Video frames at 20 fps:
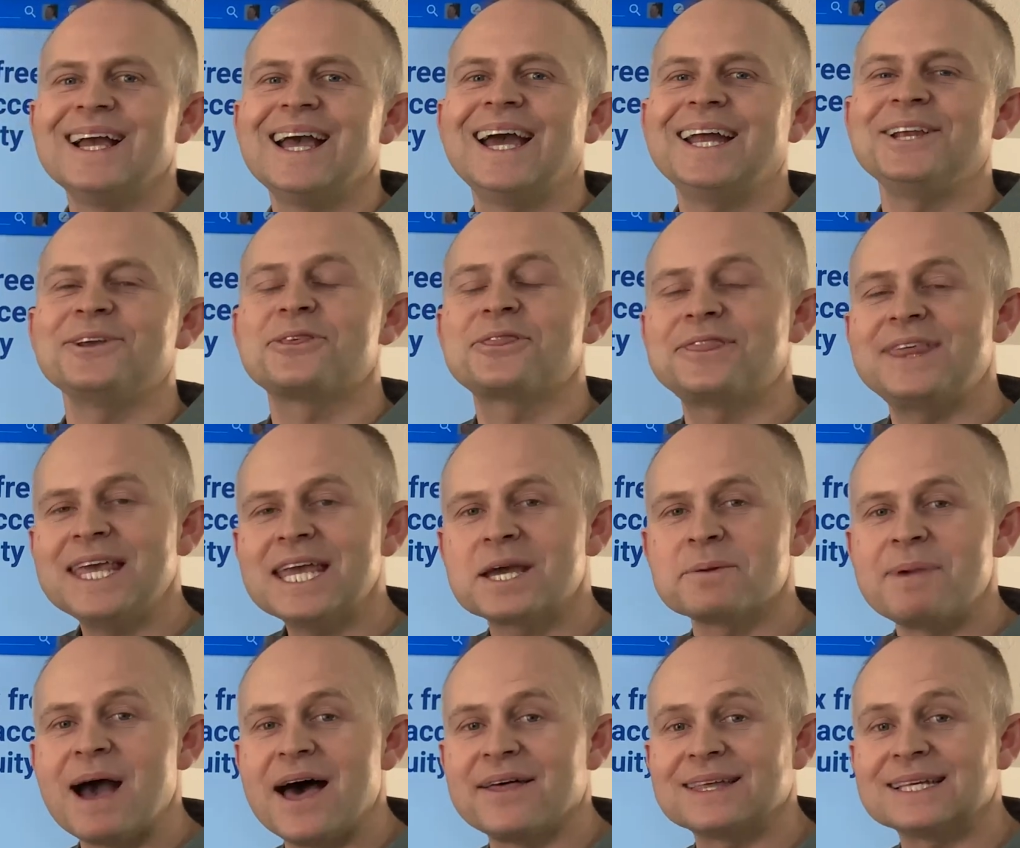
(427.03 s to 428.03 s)
and you think
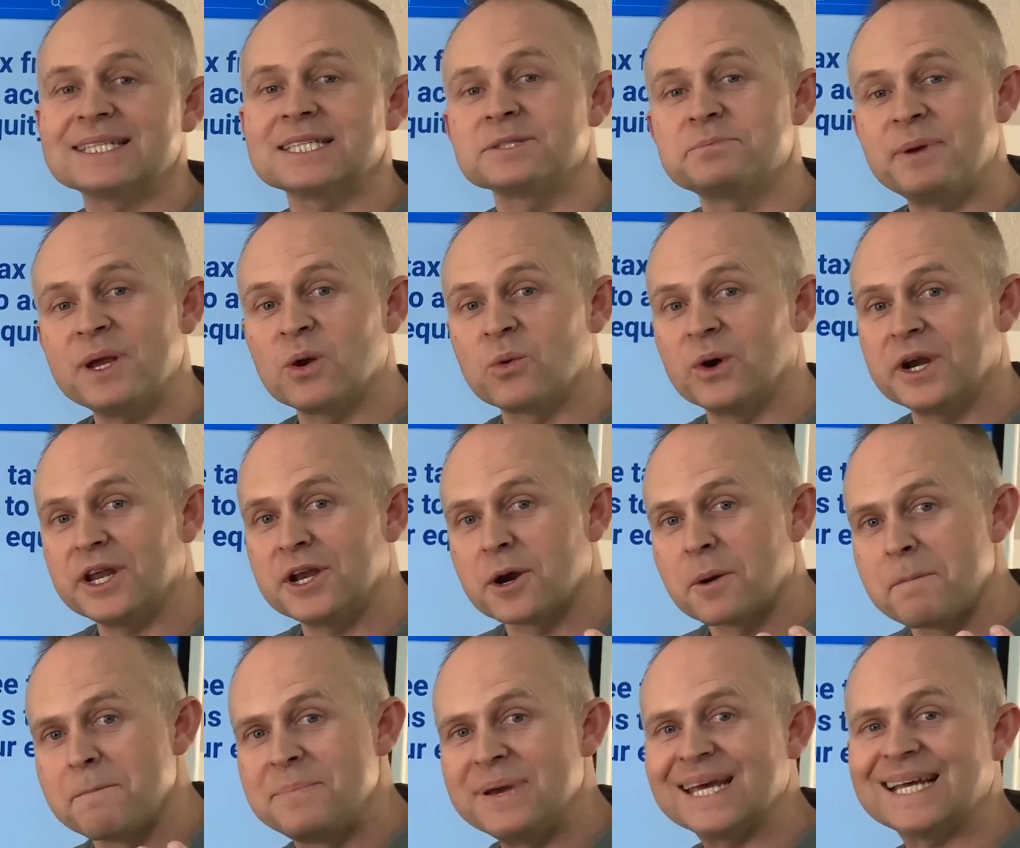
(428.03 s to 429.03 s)
about this as being one of your
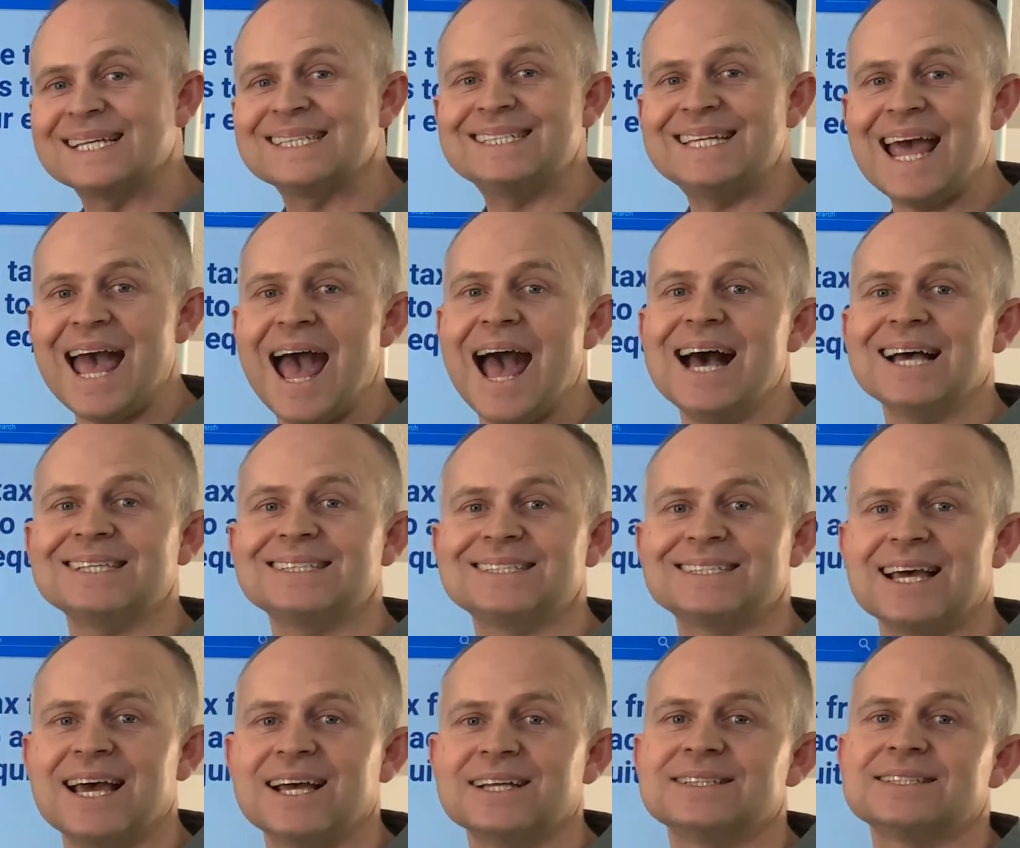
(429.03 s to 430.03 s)
biggest
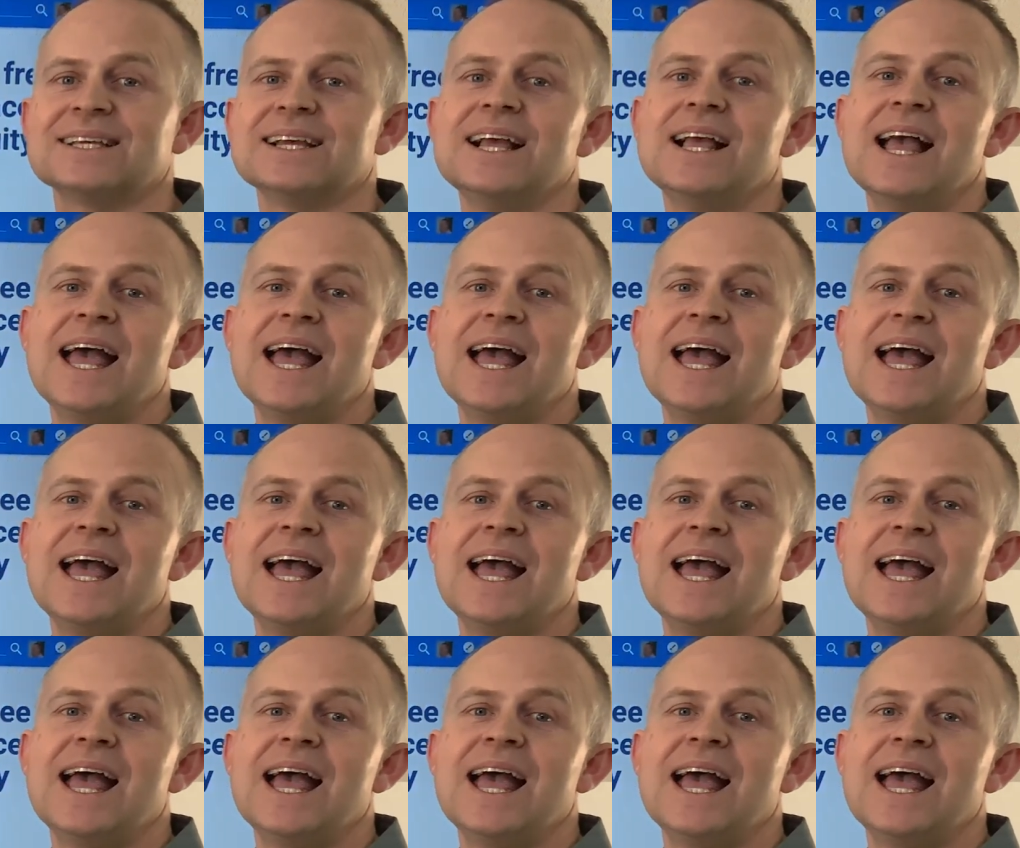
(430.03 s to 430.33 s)
assets